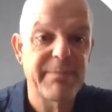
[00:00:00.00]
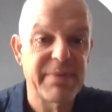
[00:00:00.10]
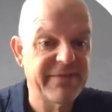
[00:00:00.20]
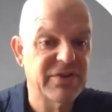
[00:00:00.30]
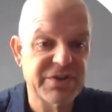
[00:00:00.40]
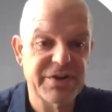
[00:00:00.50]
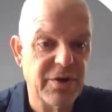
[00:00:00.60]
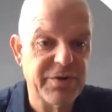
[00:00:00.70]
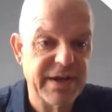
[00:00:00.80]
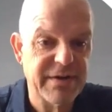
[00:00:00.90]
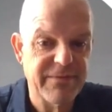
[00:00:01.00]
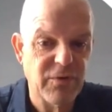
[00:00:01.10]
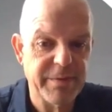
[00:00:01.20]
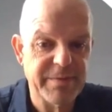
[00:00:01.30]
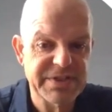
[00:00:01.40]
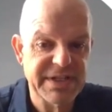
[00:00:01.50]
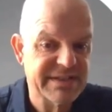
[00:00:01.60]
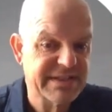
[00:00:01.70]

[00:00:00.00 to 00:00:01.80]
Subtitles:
I believe it's going to go down to 40%.